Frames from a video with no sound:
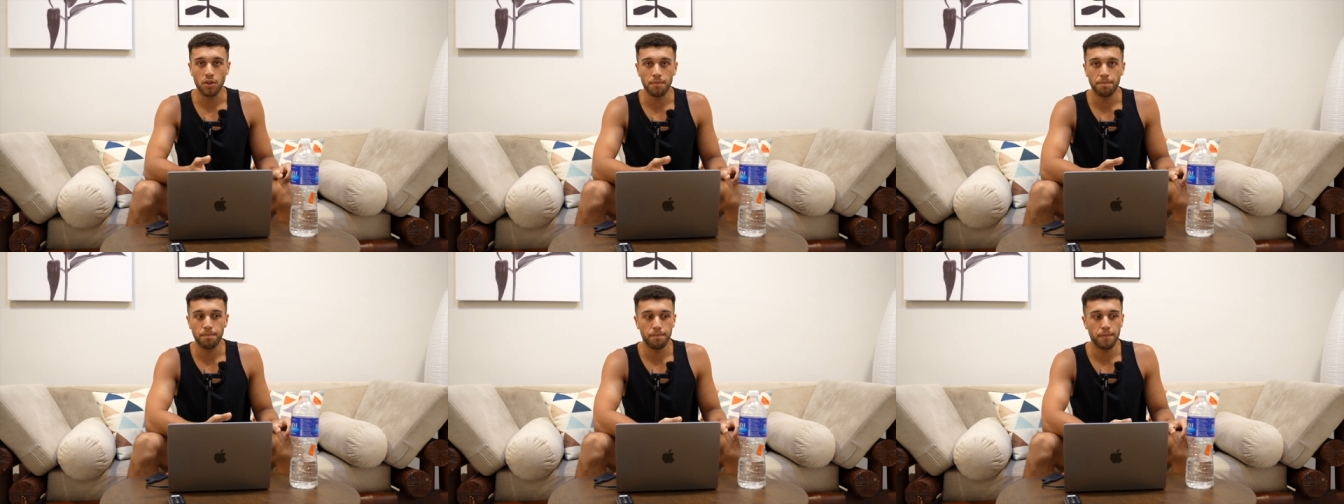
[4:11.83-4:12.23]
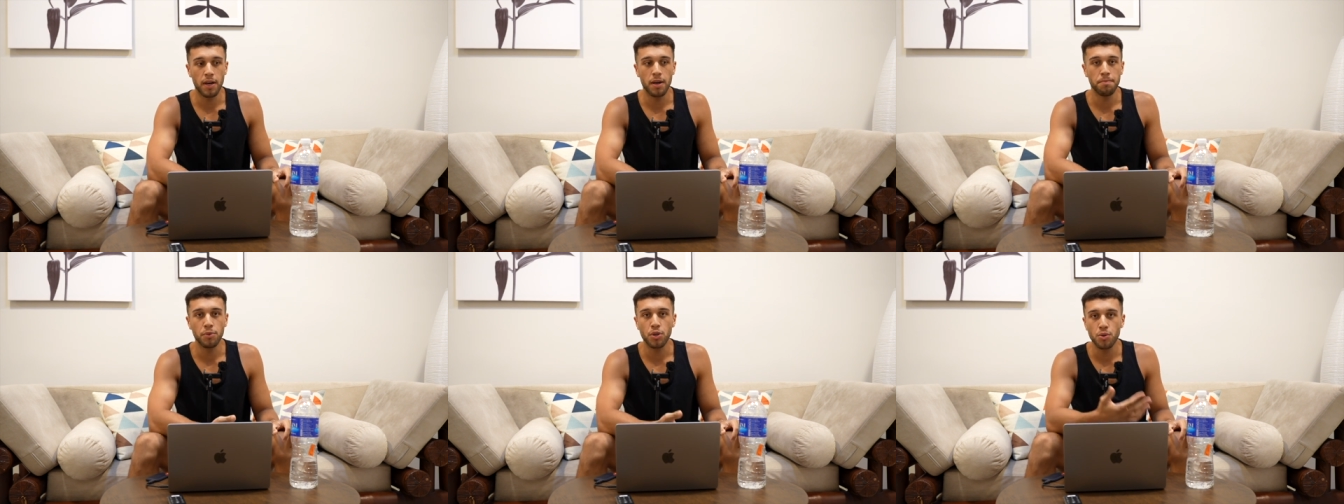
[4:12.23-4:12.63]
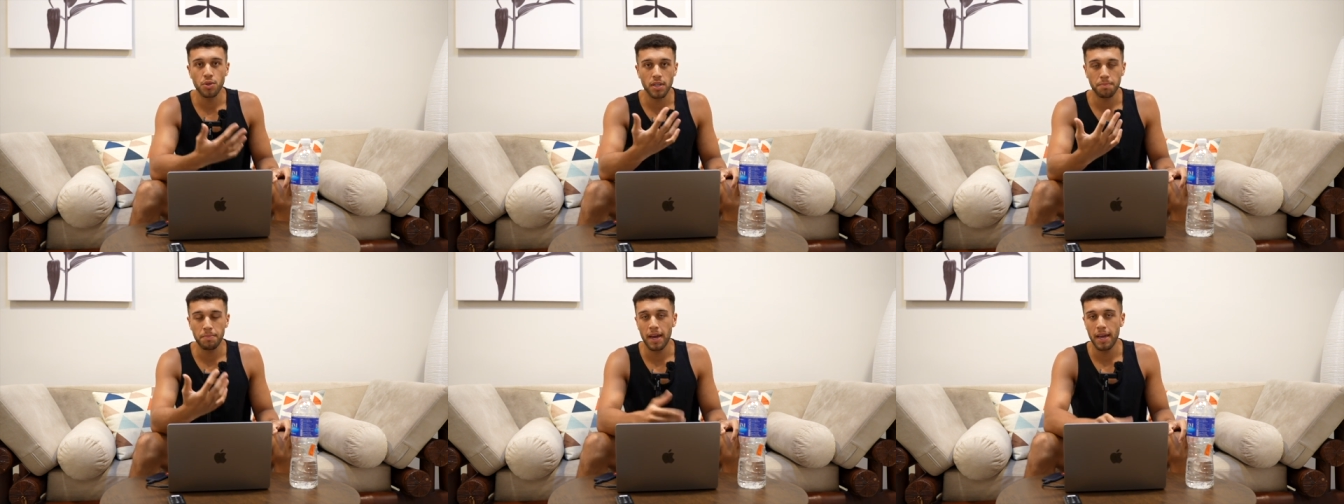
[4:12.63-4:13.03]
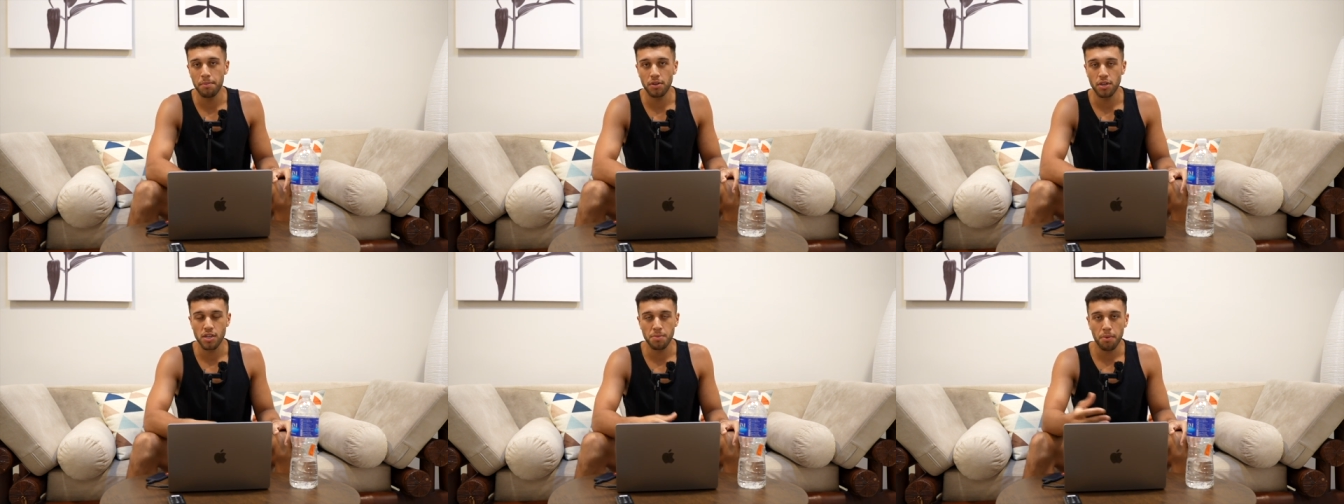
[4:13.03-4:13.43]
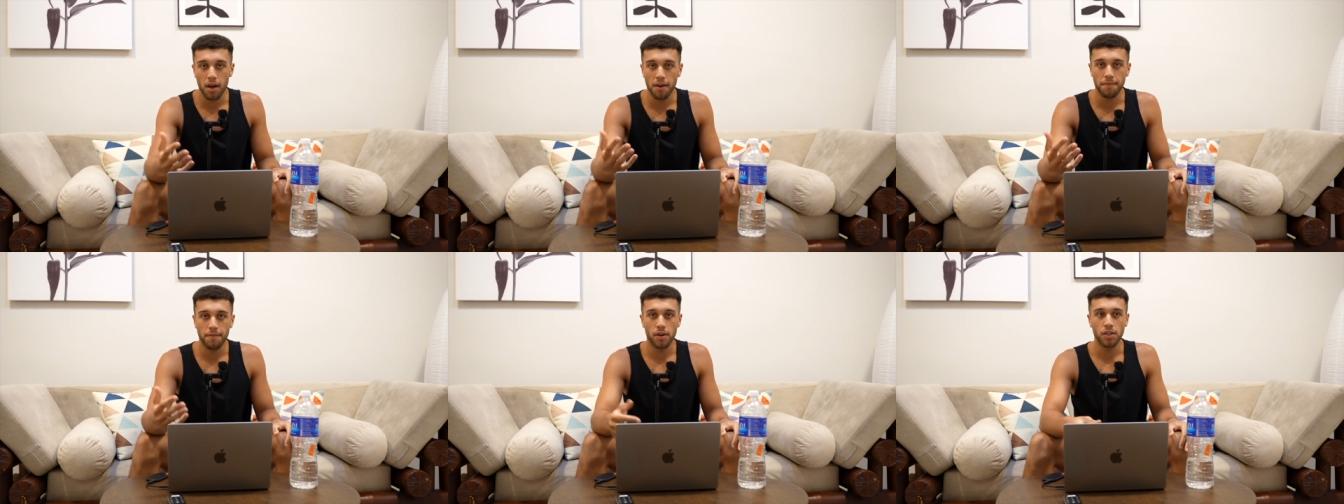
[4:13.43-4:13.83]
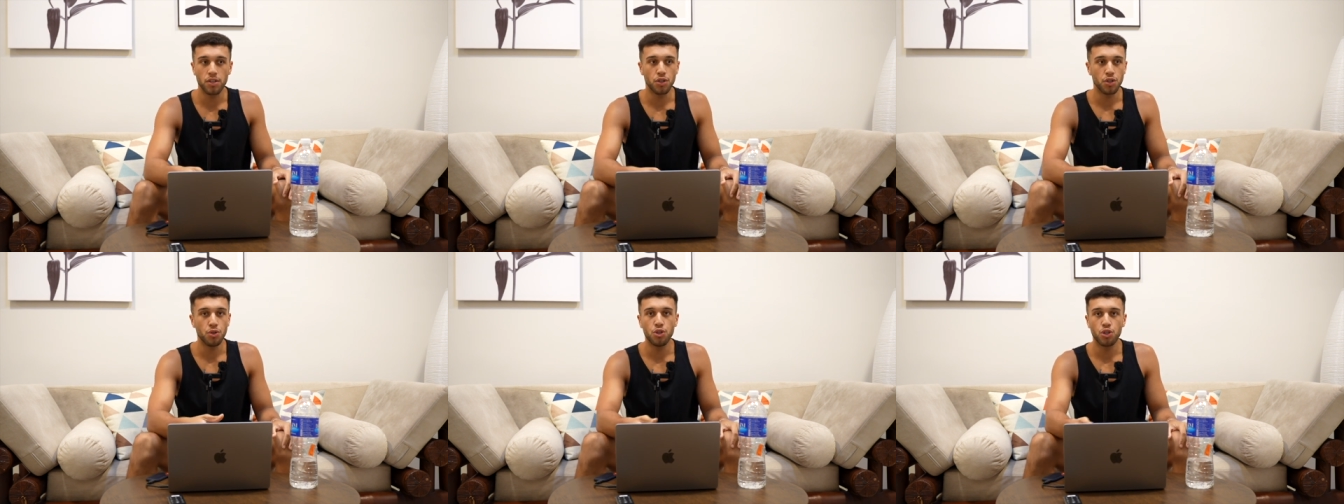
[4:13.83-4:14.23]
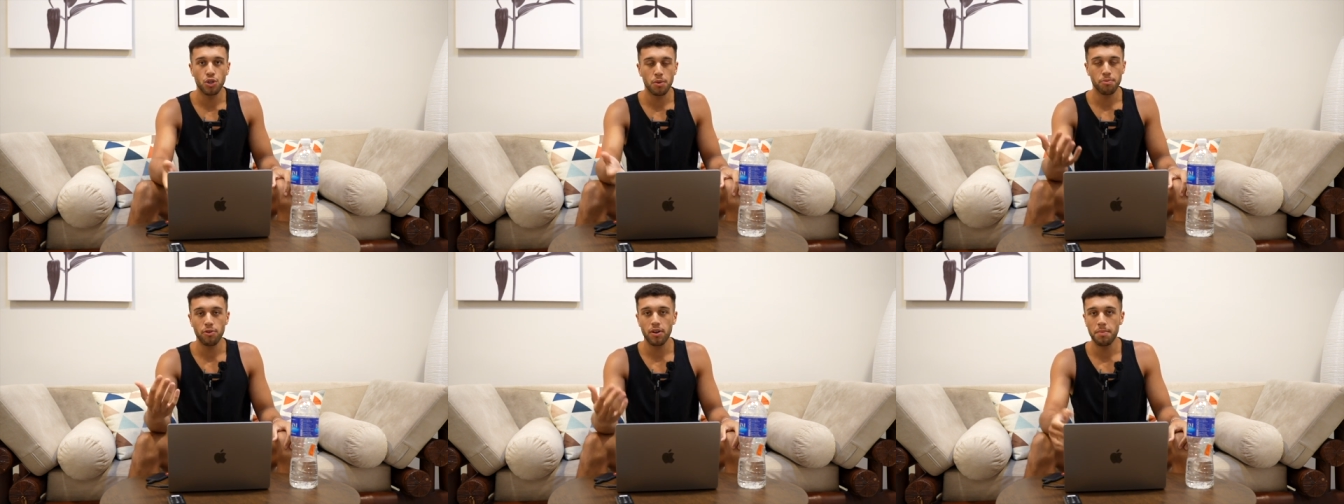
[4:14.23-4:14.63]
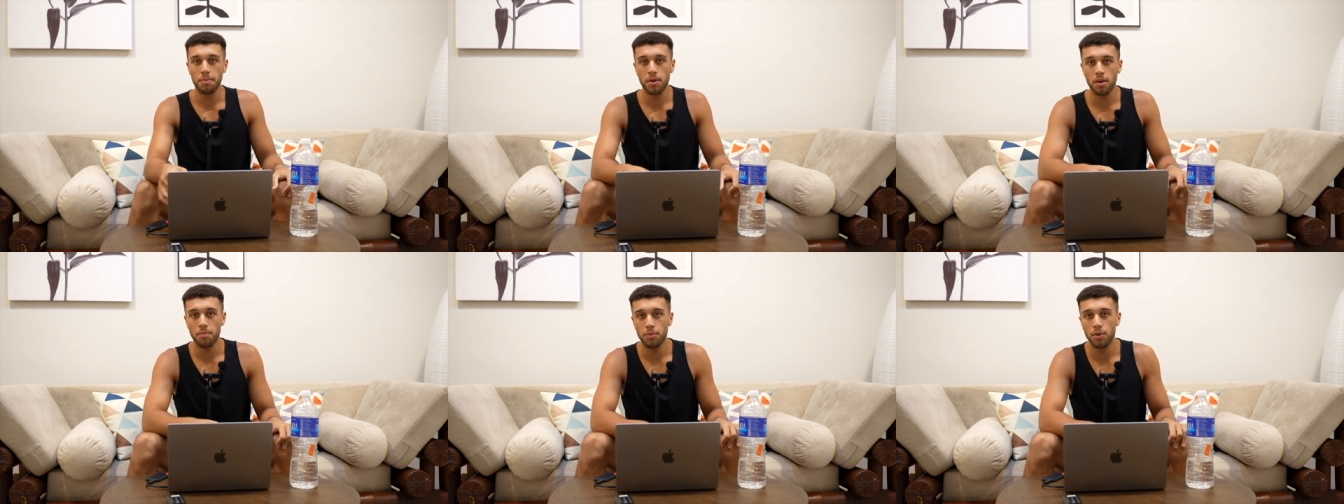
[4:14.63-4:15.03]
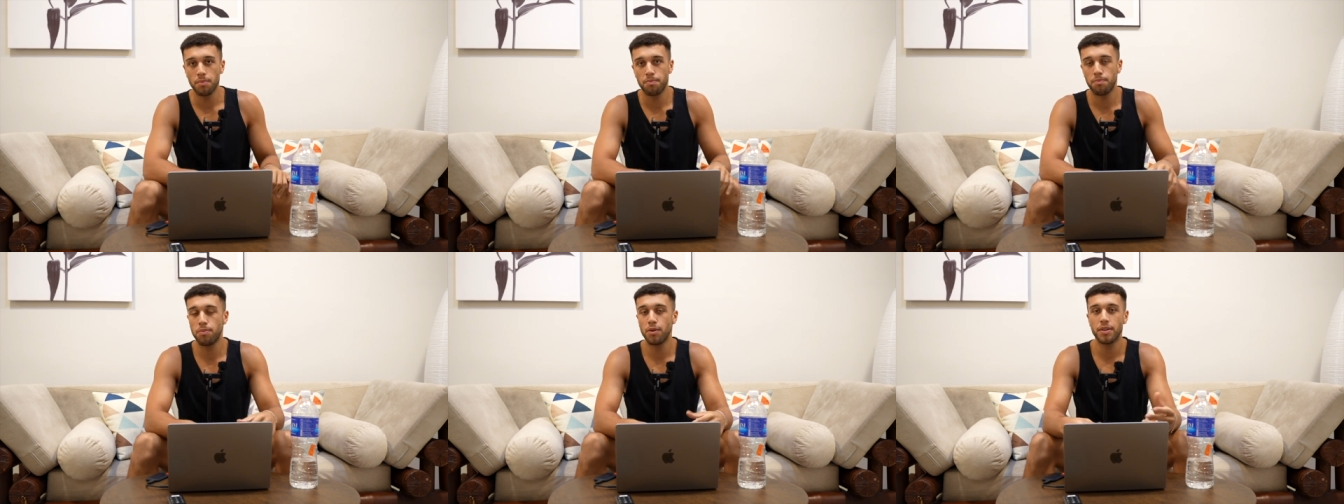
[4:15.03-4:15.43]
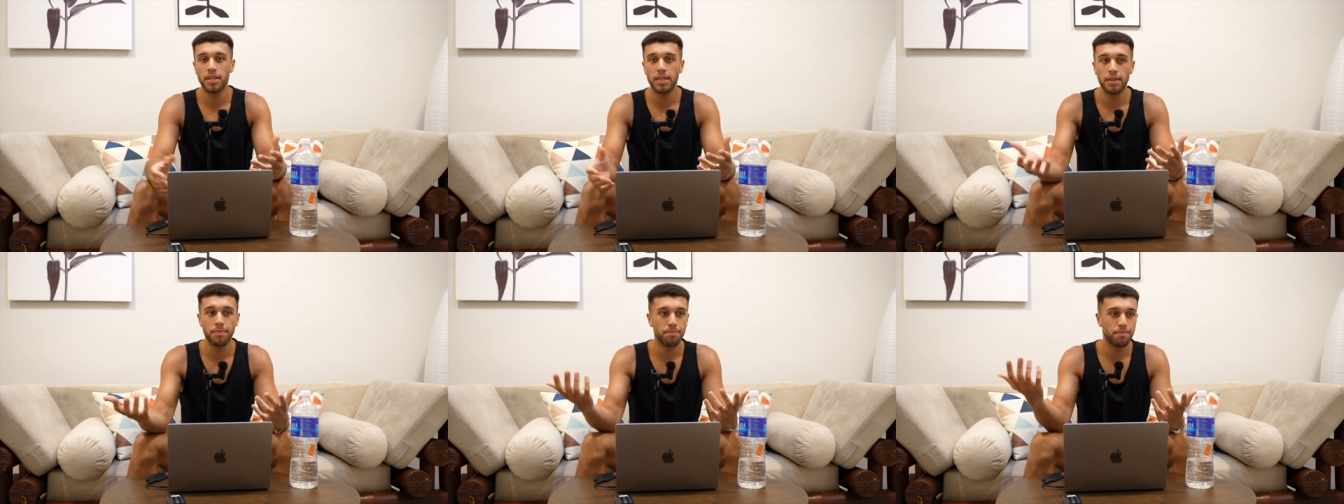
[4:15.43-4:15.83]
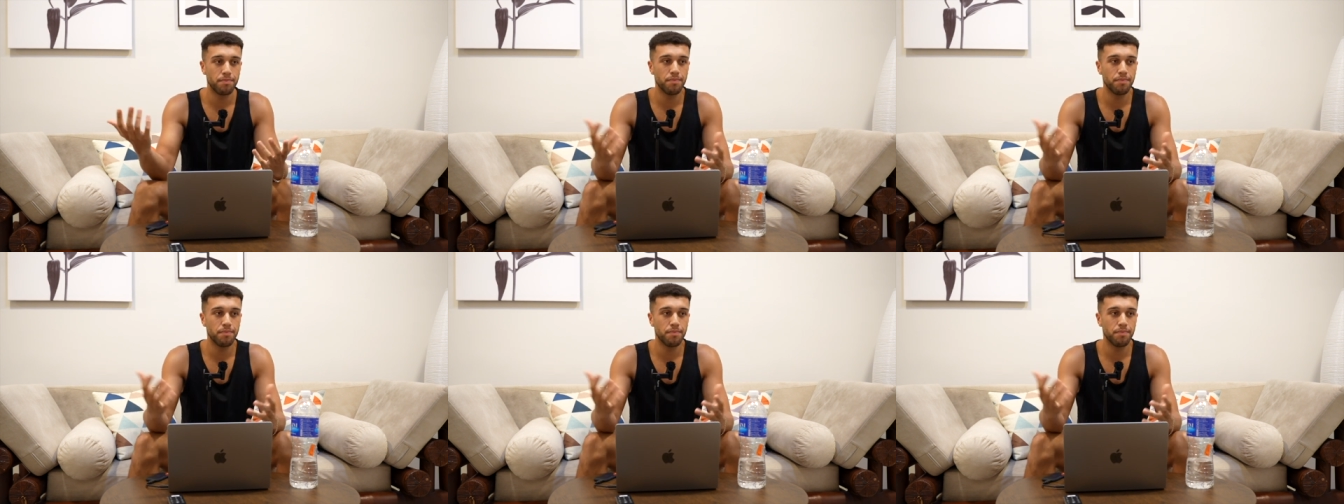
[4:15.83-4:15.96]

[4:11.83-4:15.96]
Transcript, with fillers: Your um, music payment, your Spotify, your YouTube Premium, your bloody.